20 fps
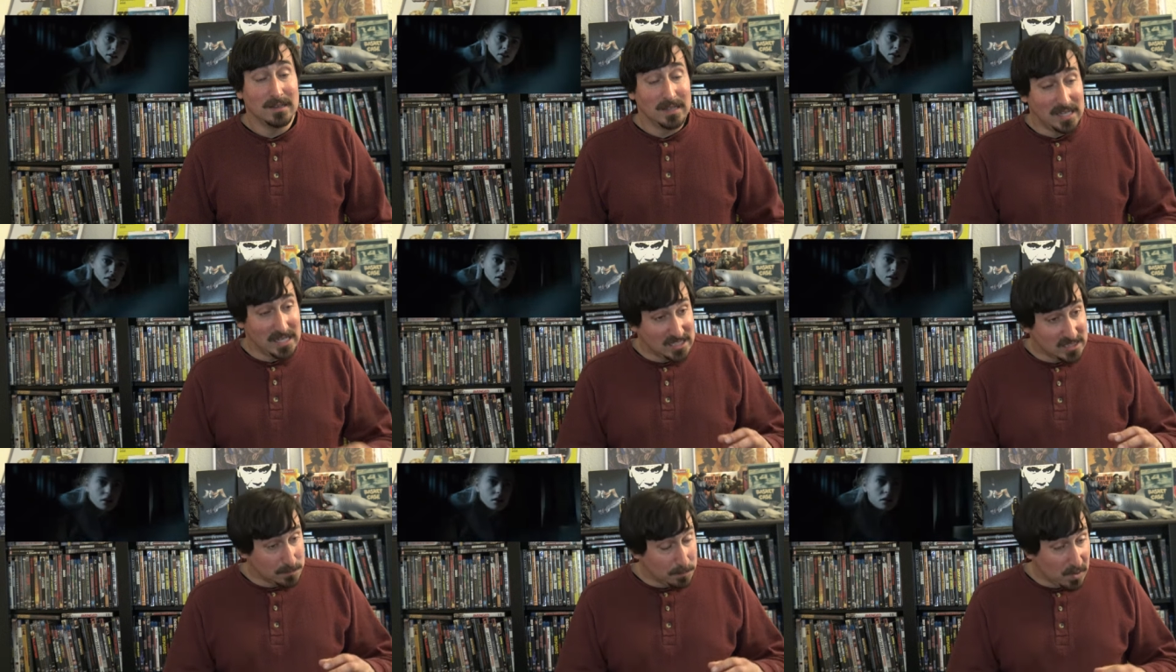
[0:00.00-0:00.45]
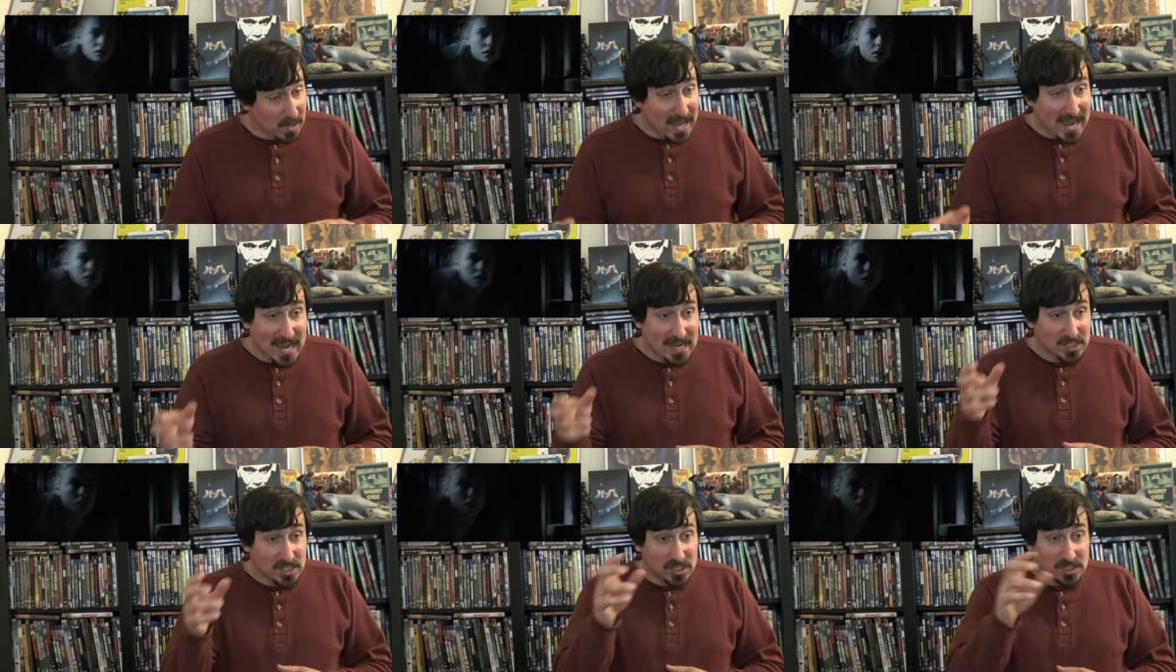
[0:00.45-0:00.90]
He
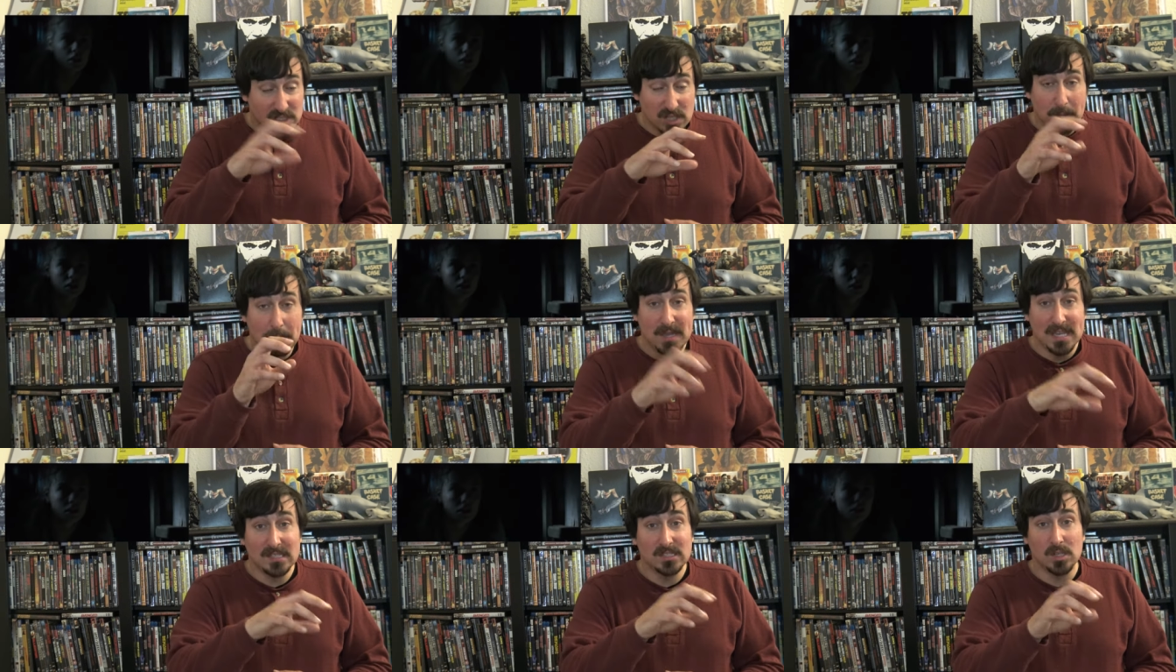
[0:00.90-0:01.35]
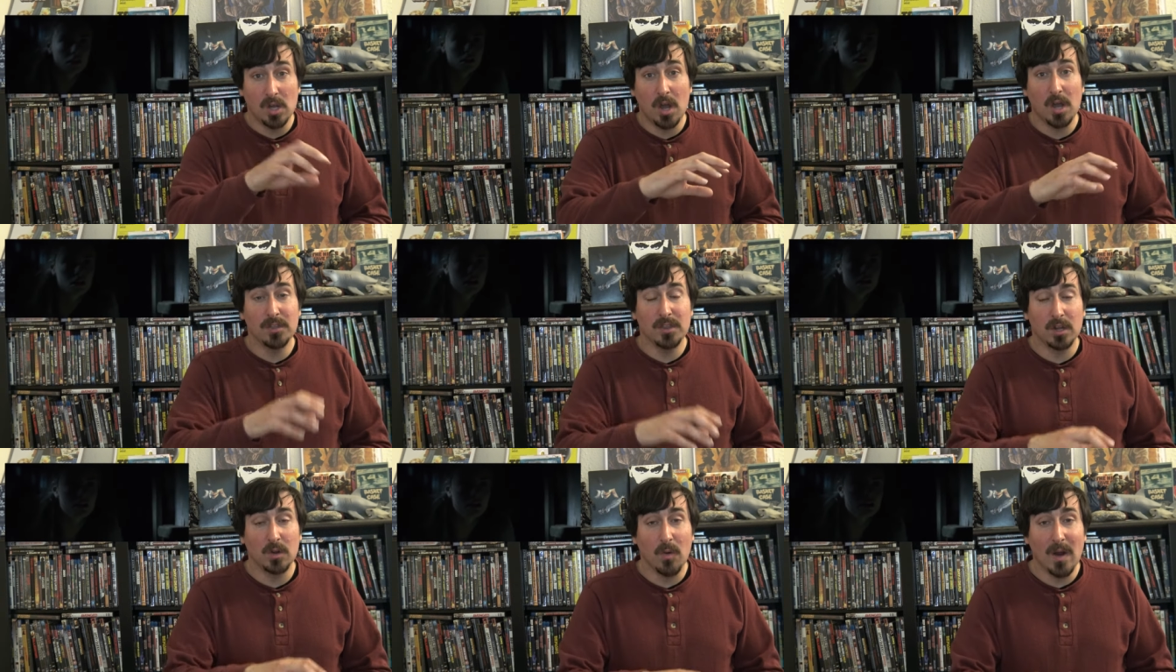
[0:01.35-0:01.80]
splashes the piss
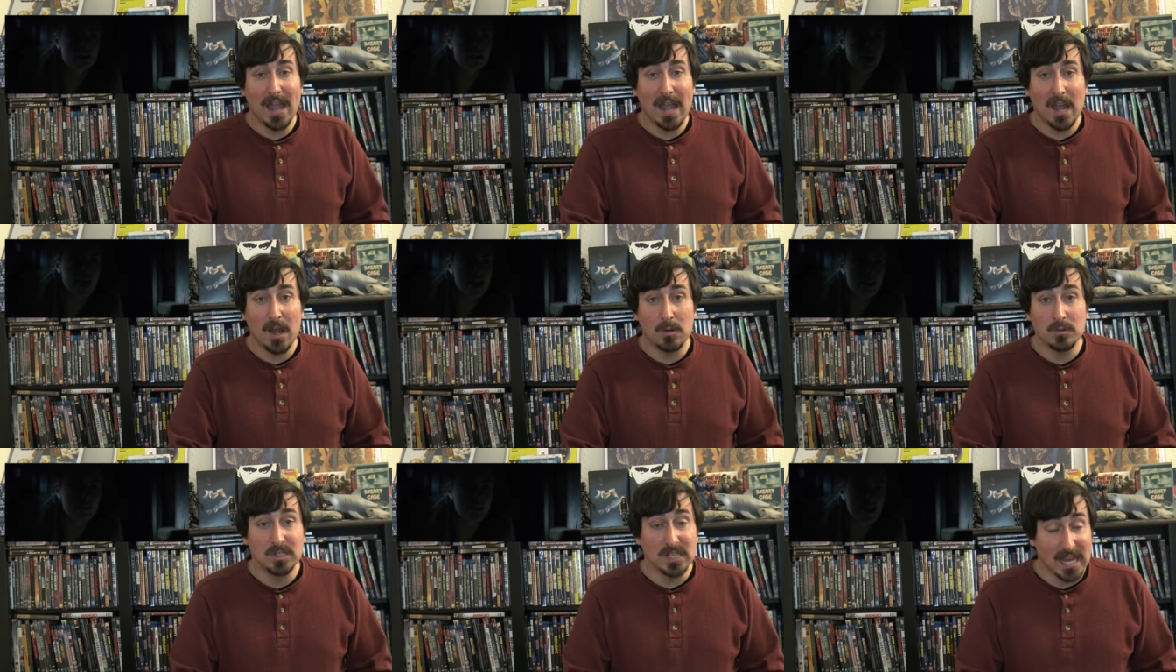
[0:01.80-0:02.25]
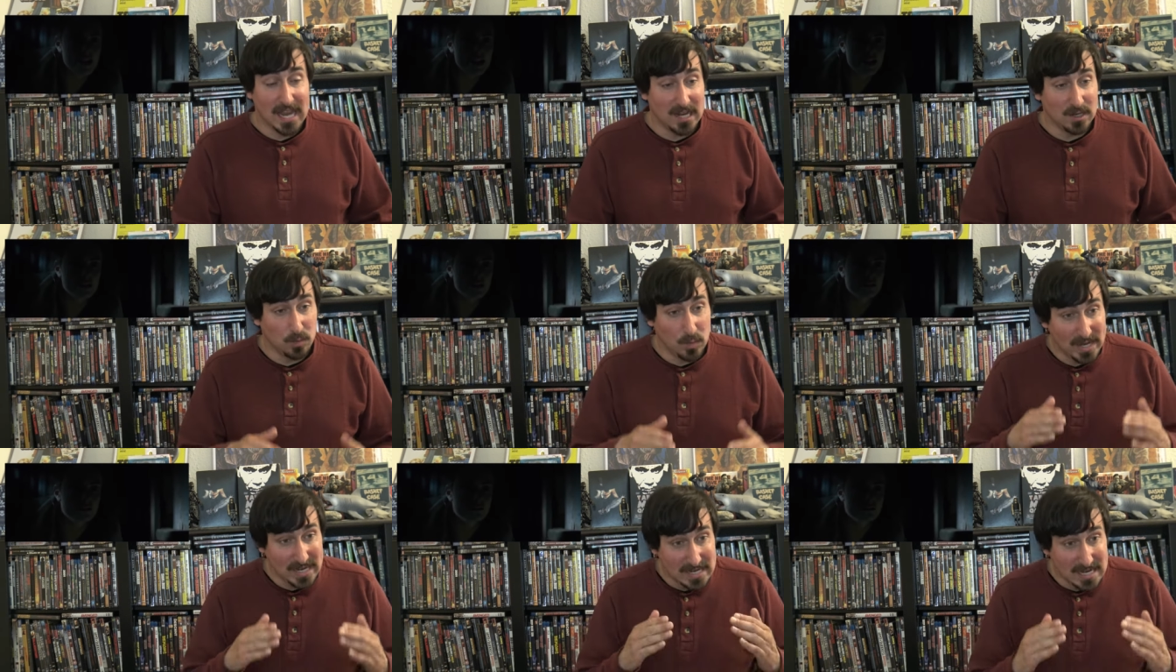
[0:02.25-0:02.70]
on the ground,
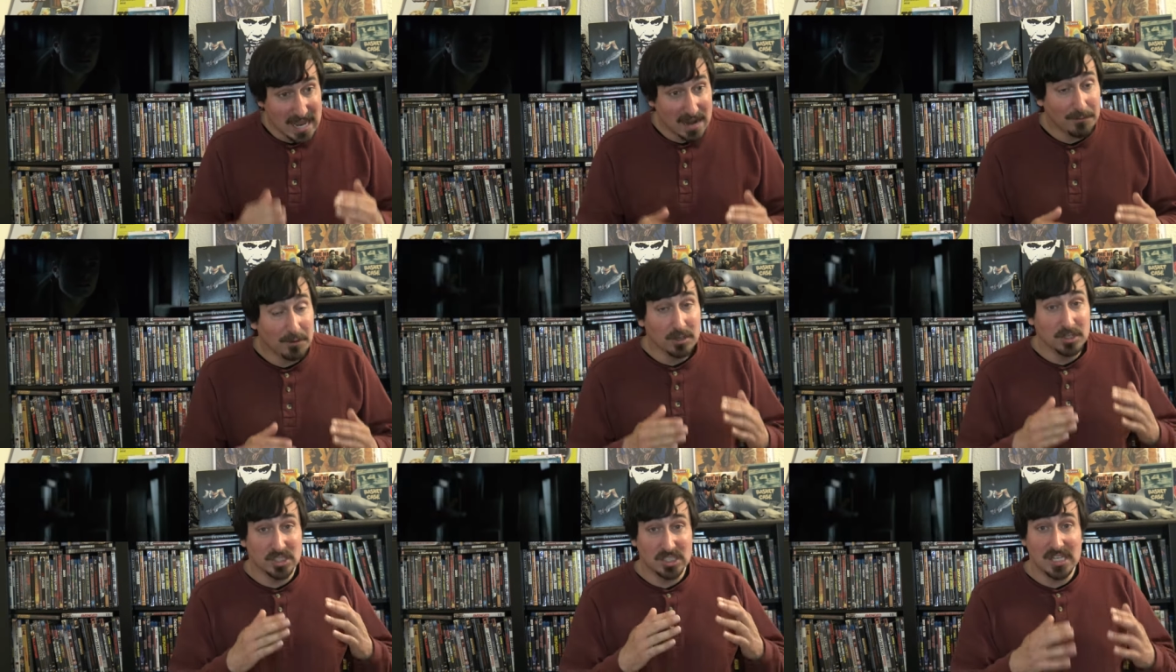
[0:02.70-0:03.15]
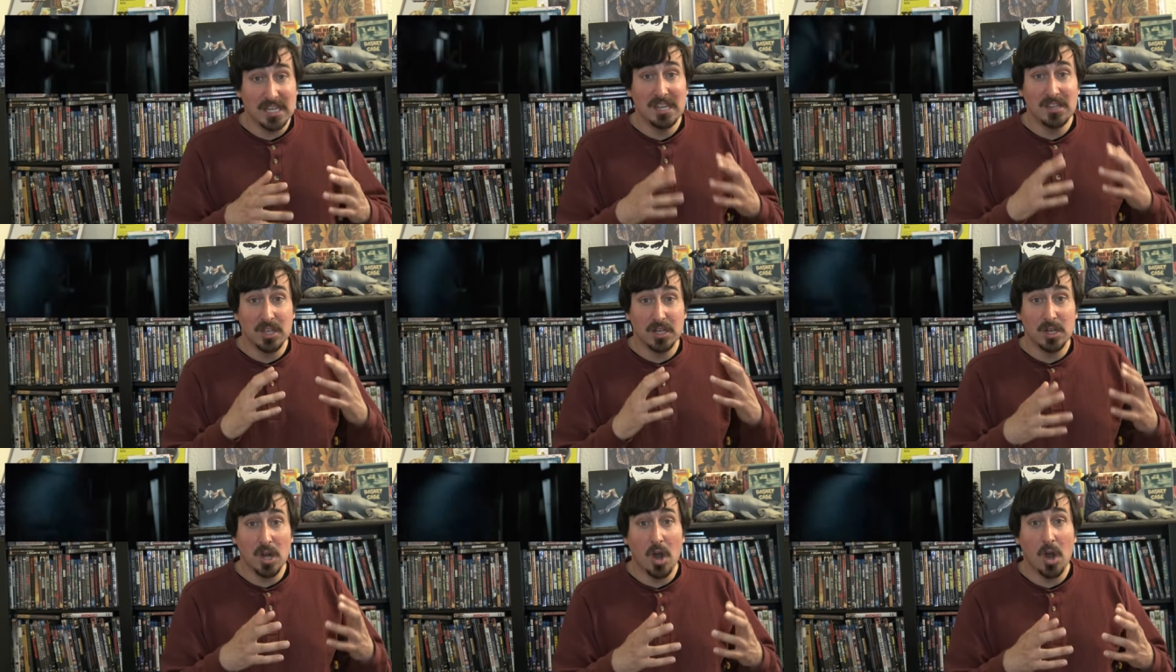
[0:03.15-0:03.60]
and we never
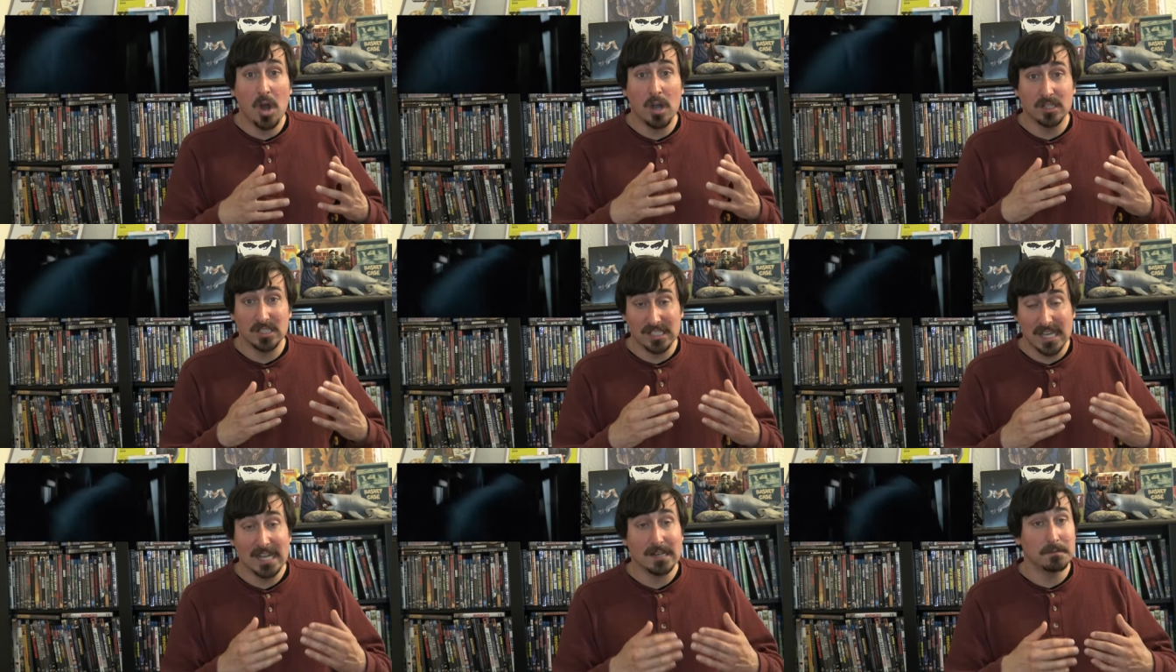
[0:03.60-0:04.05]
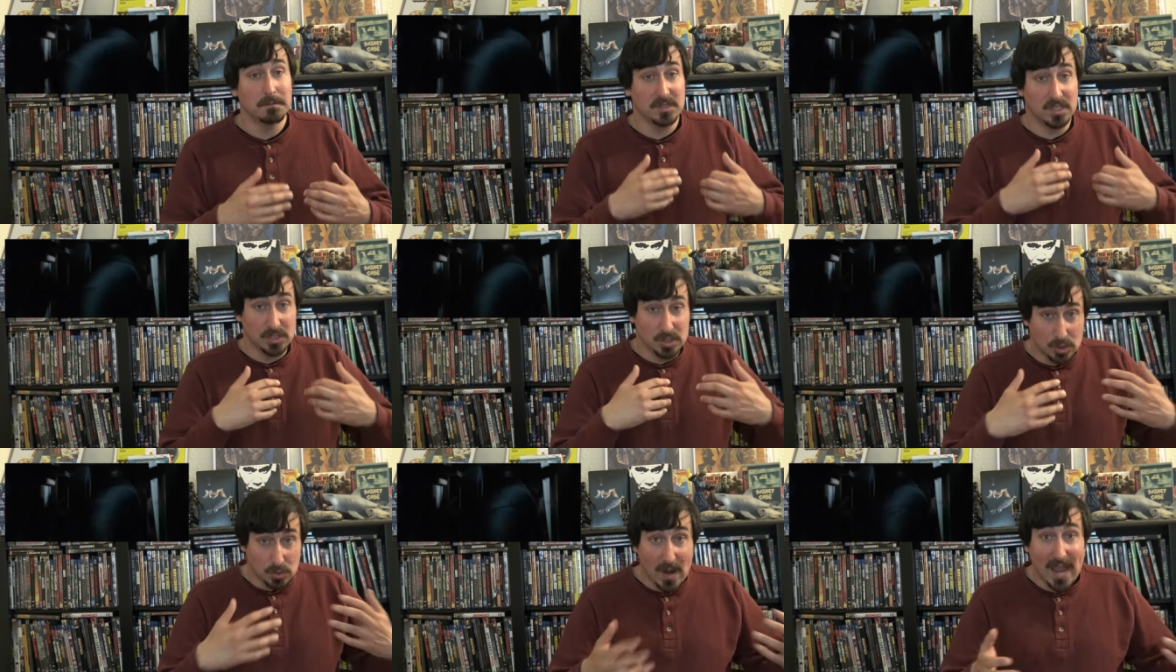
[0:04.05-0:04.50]
see the dogs get
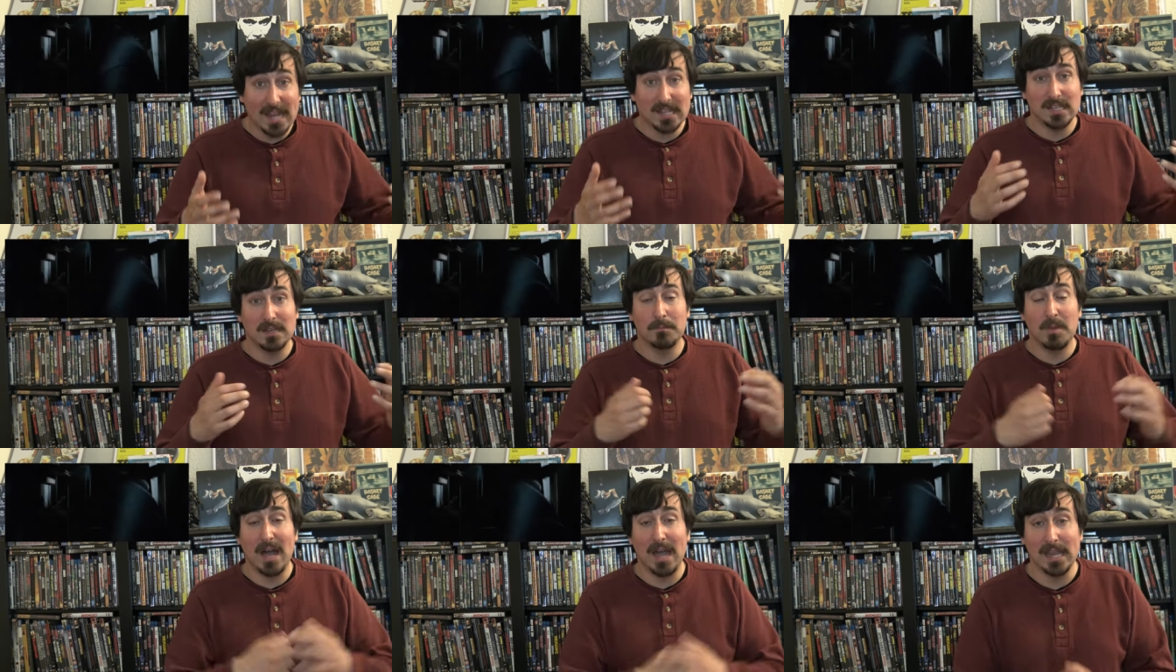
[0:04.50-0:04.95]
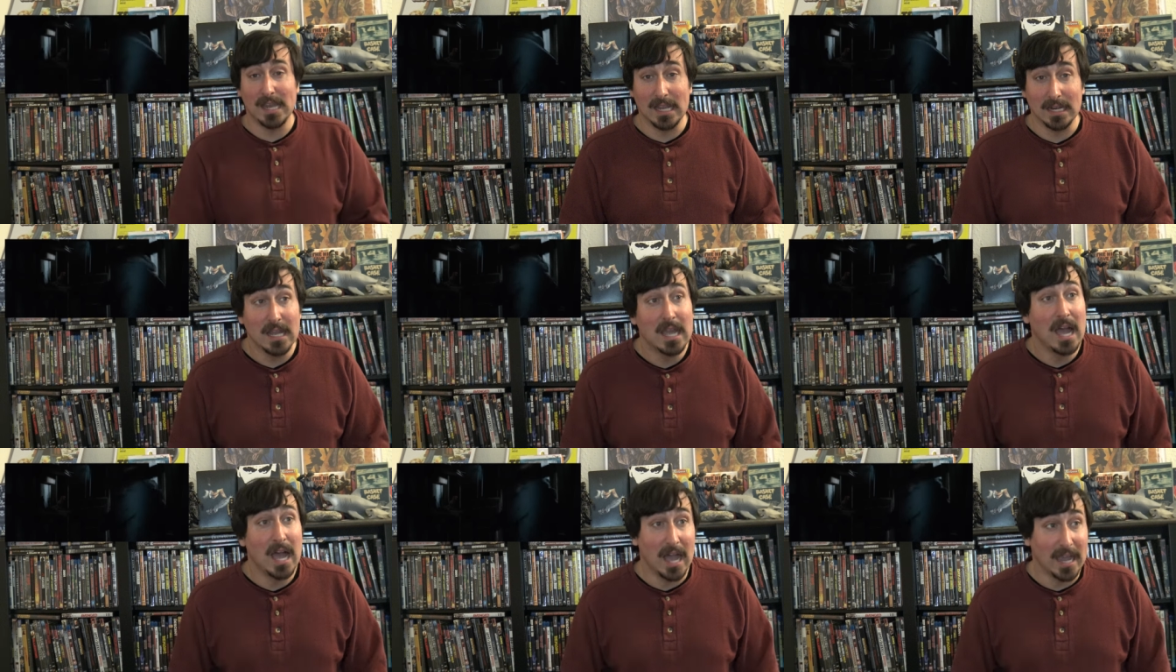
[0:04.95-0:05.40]
distracted by it.